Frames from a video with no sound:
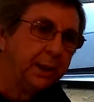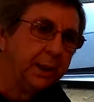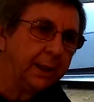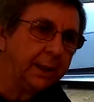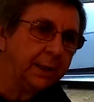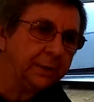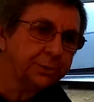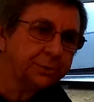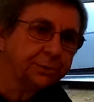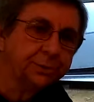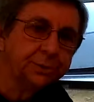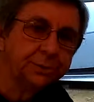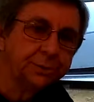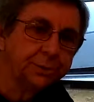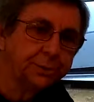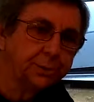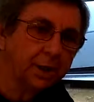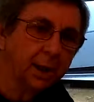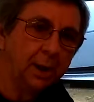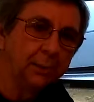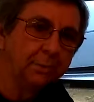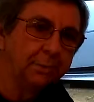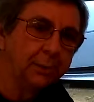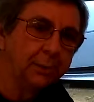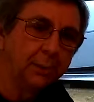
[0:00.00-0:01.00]
is
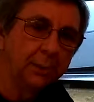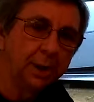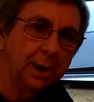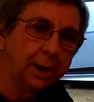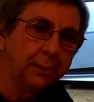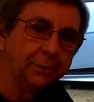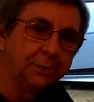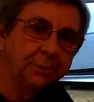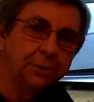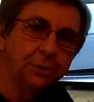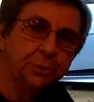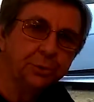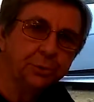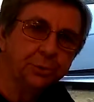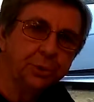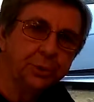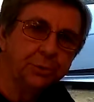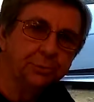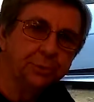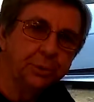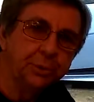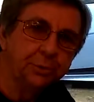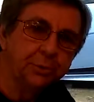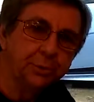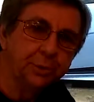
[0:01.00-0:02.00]
up around 250,